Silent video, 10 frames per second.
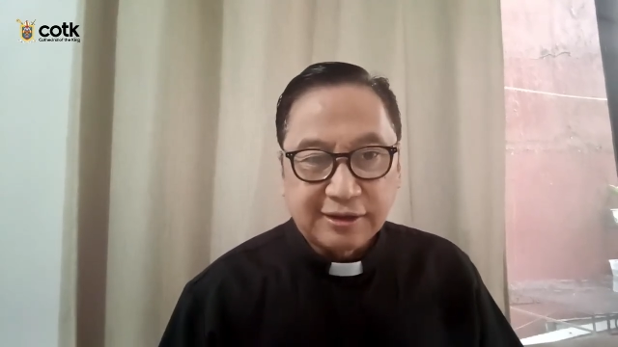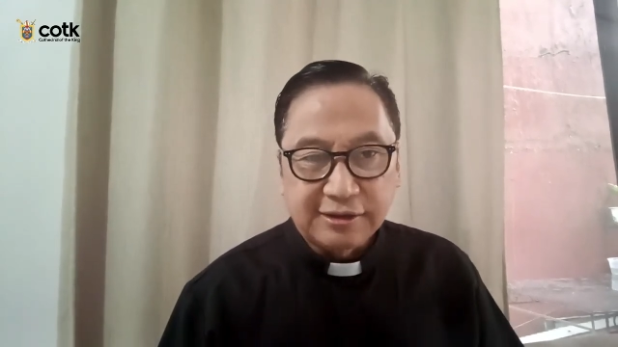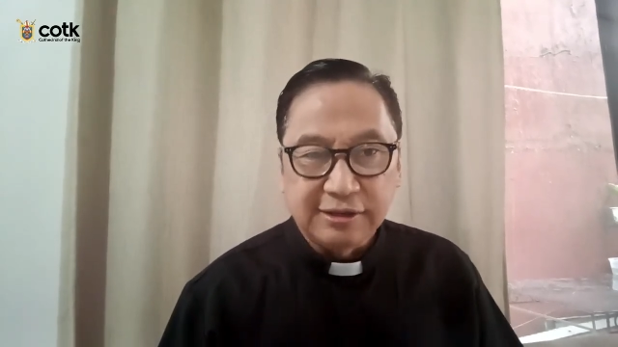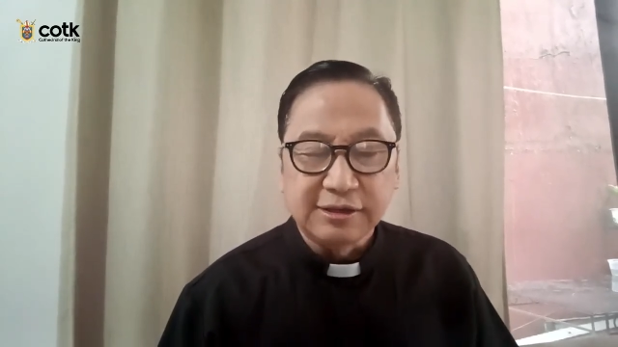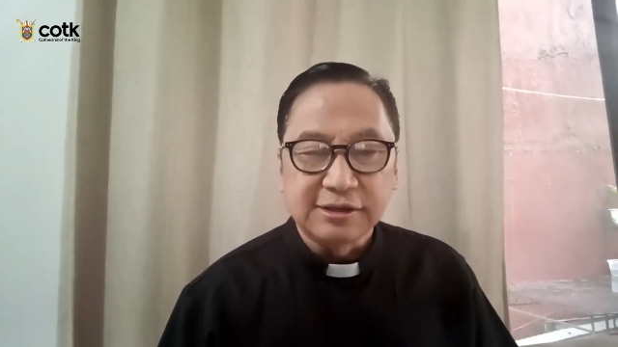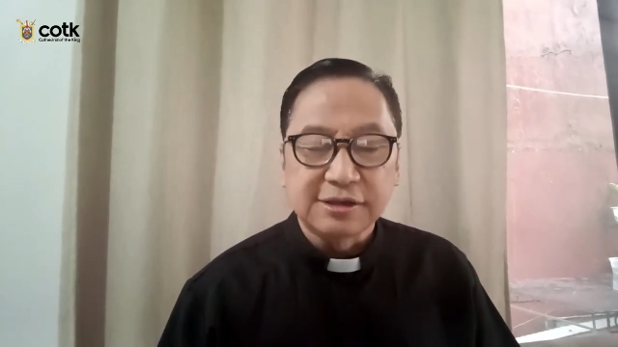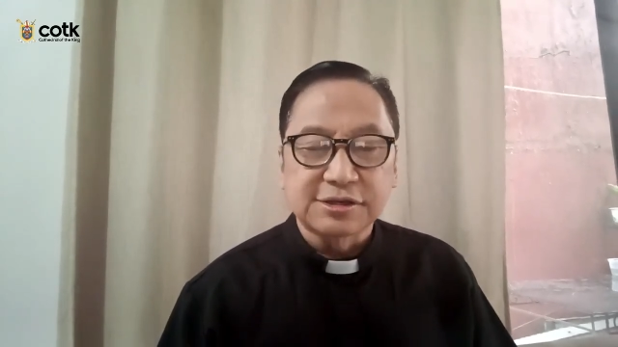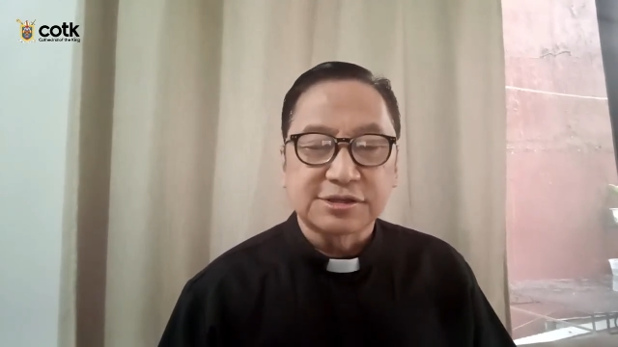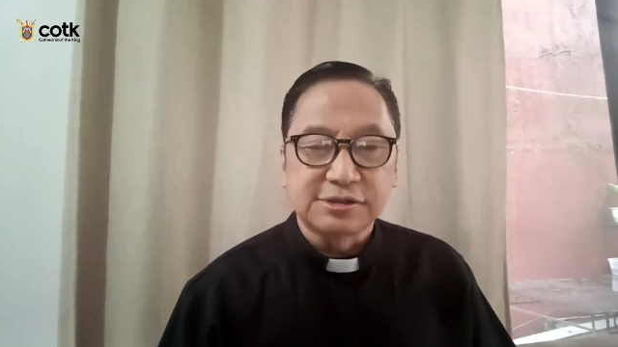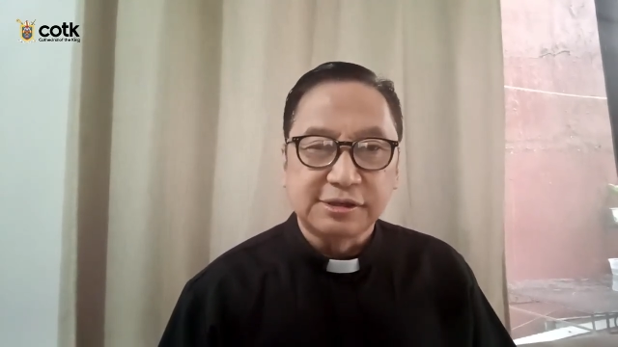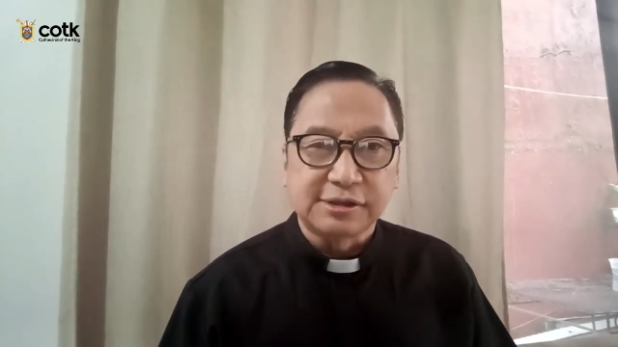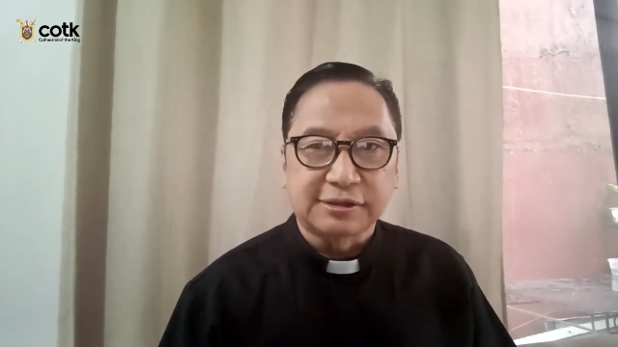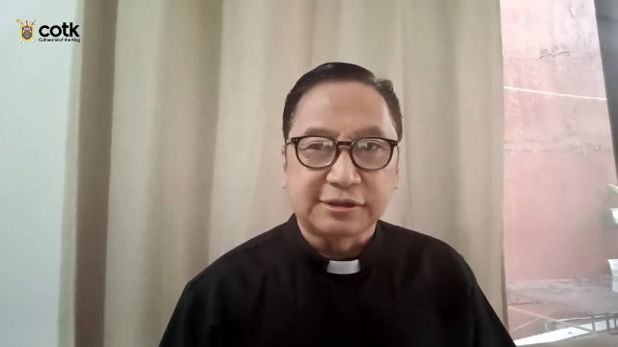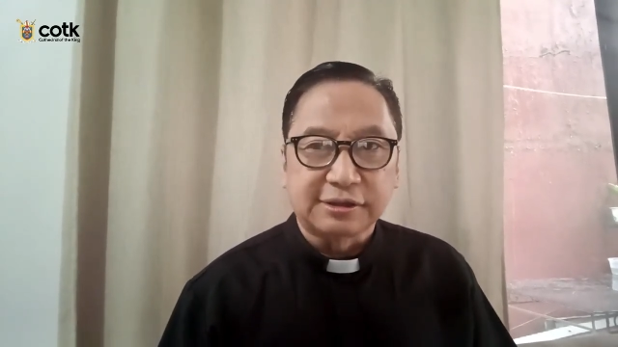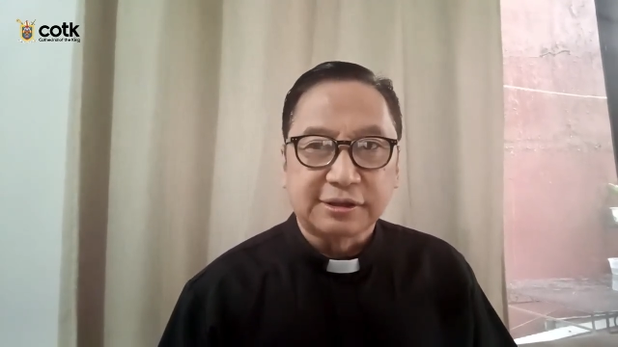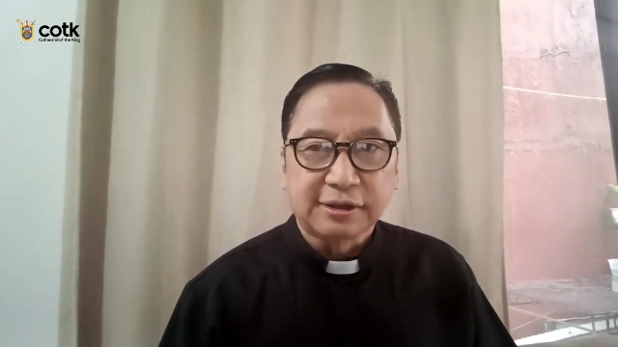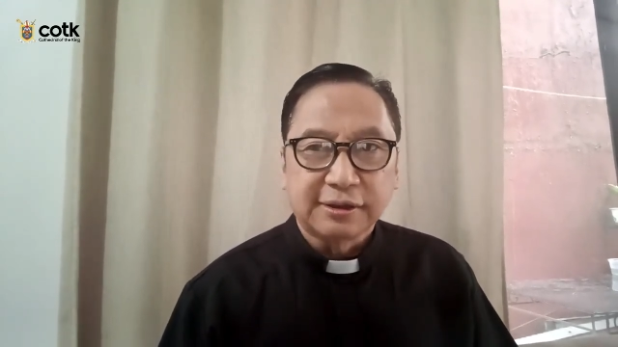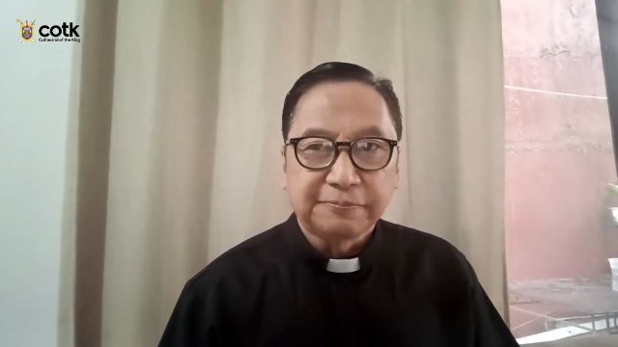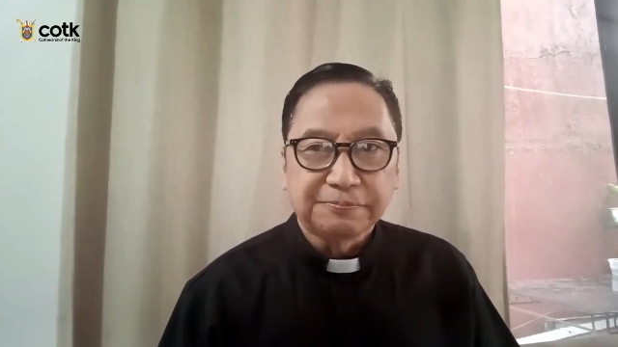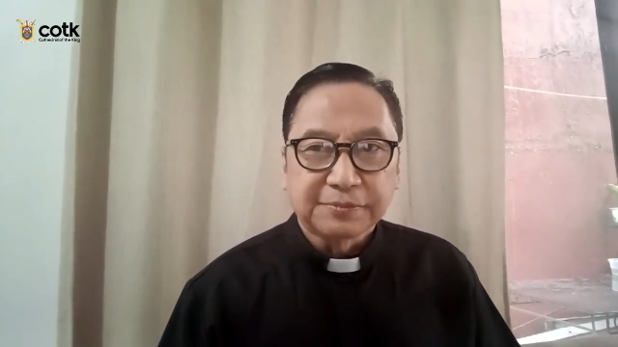He is deity.
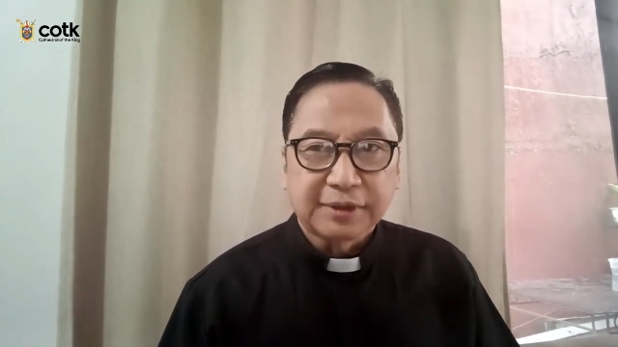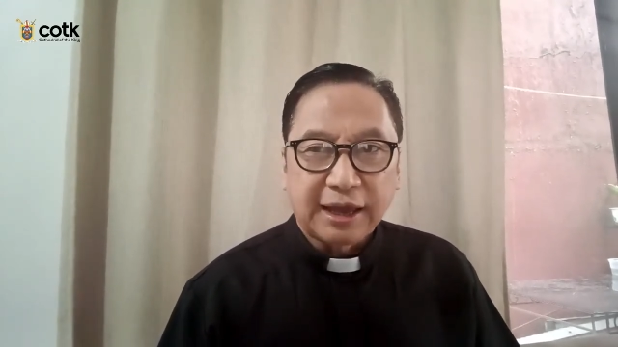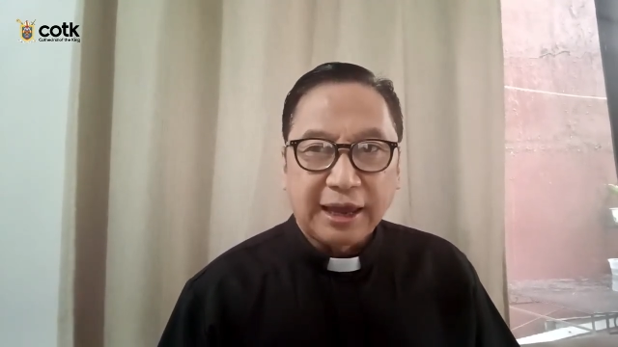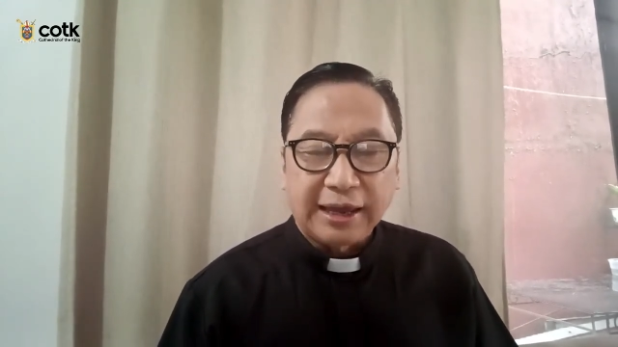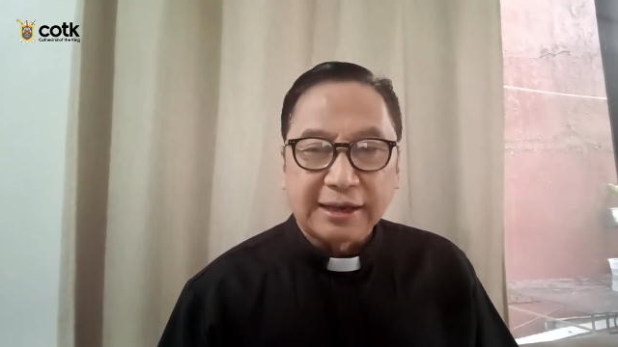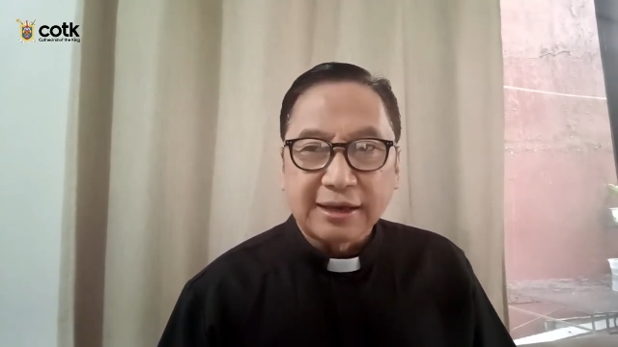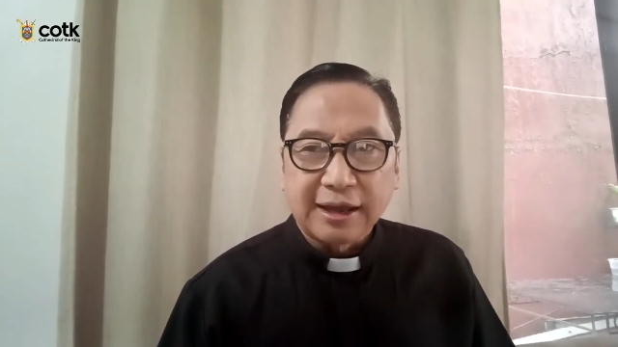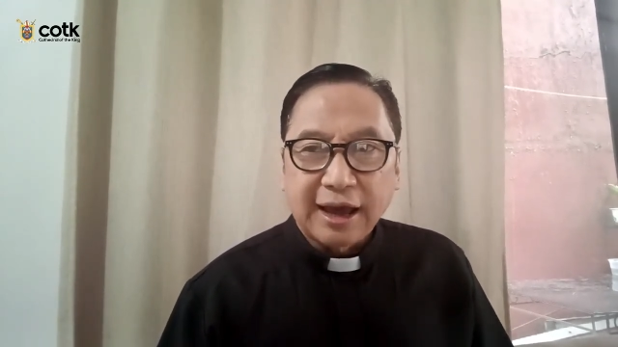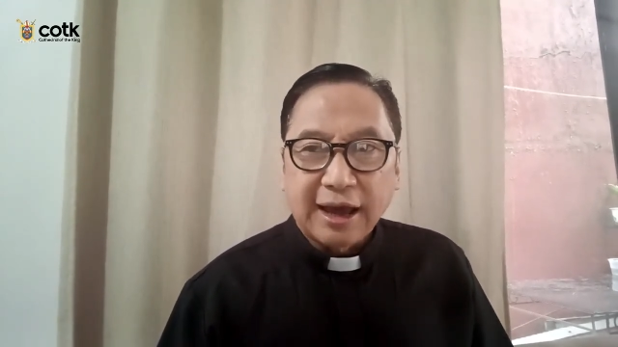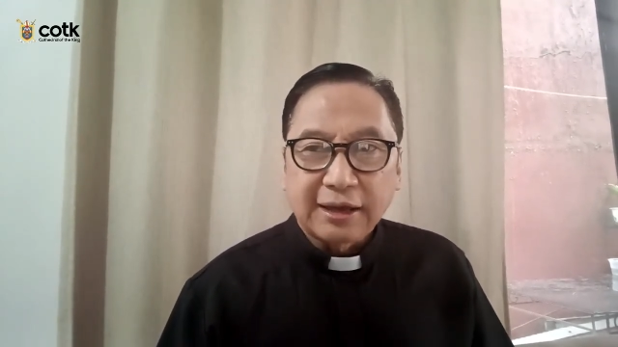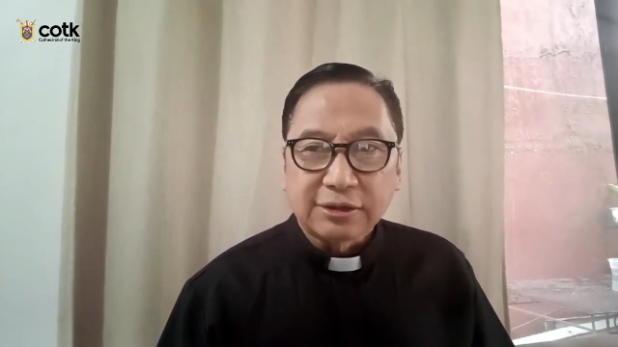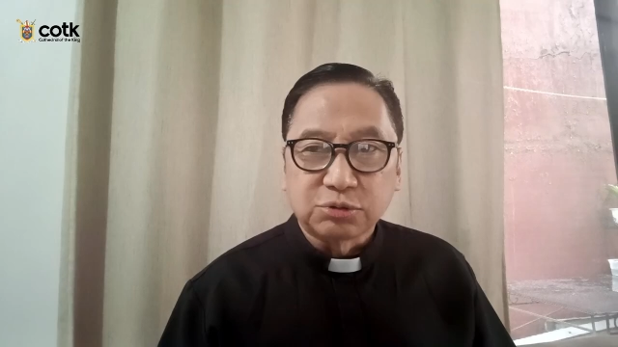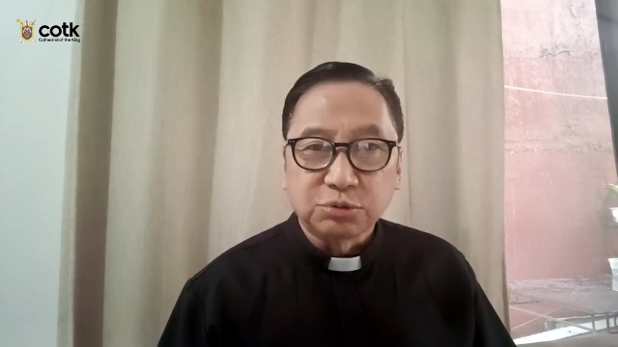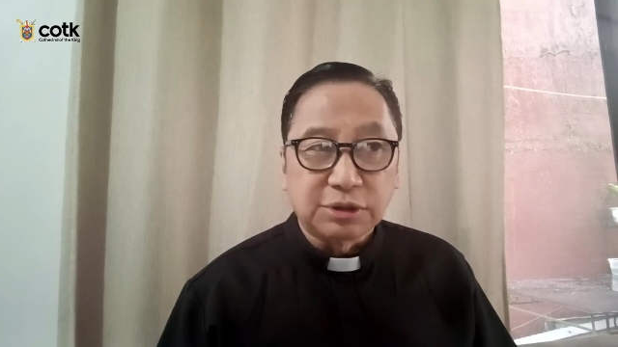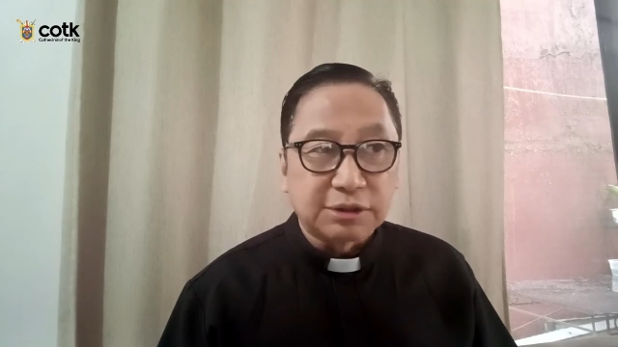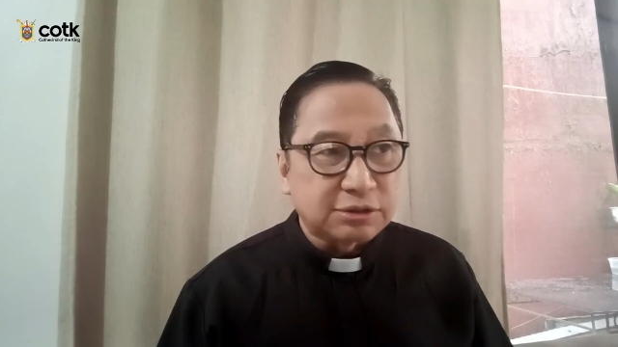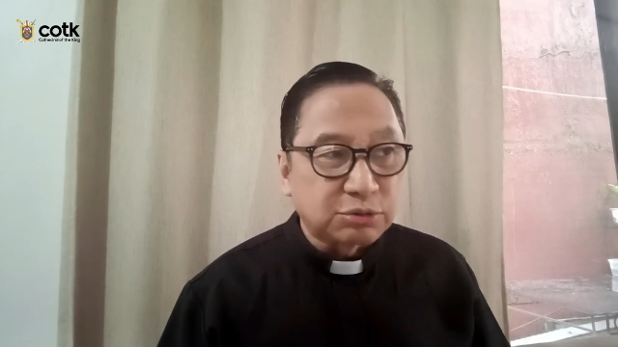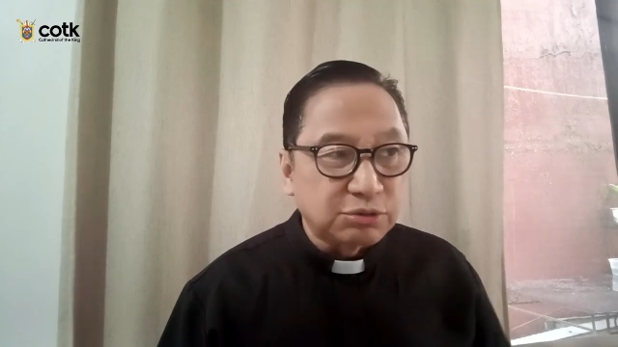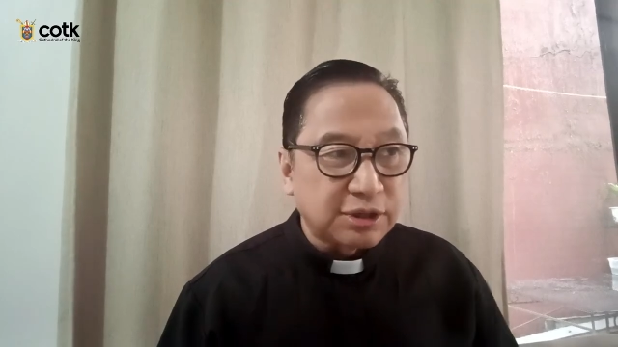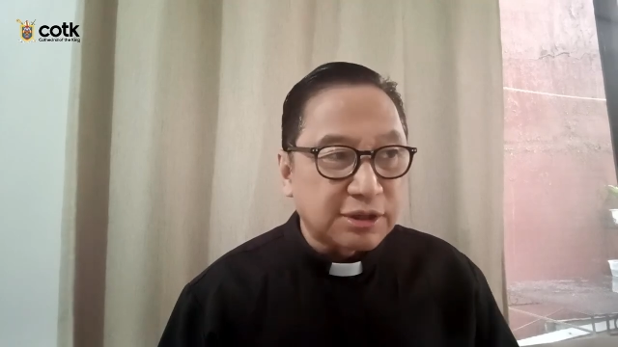And to the,
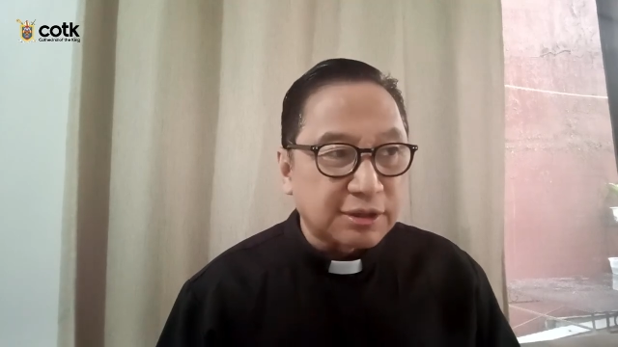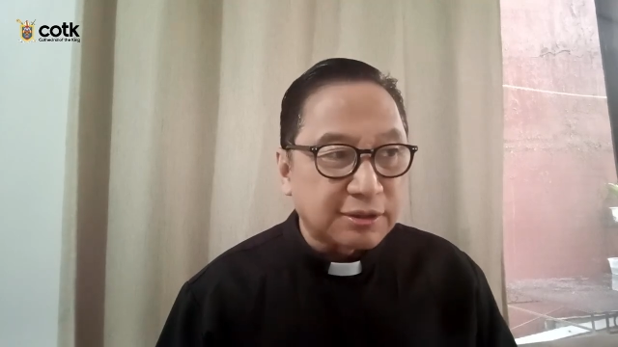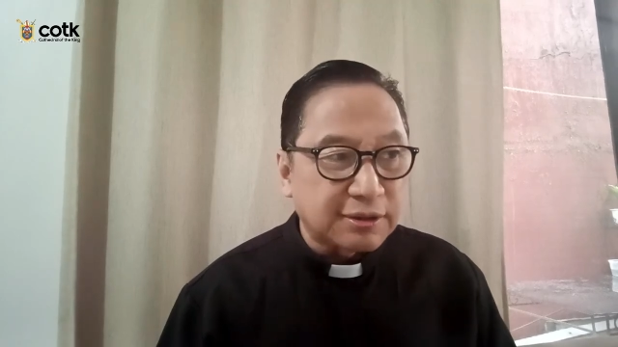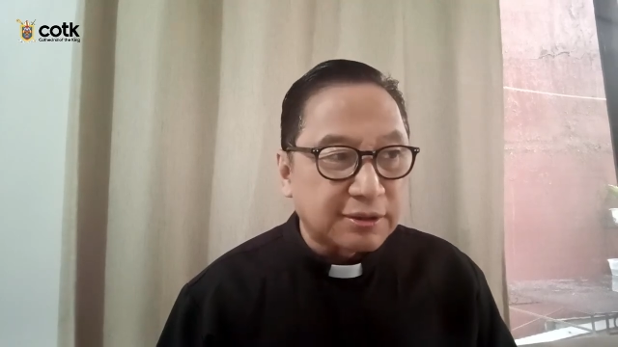to the,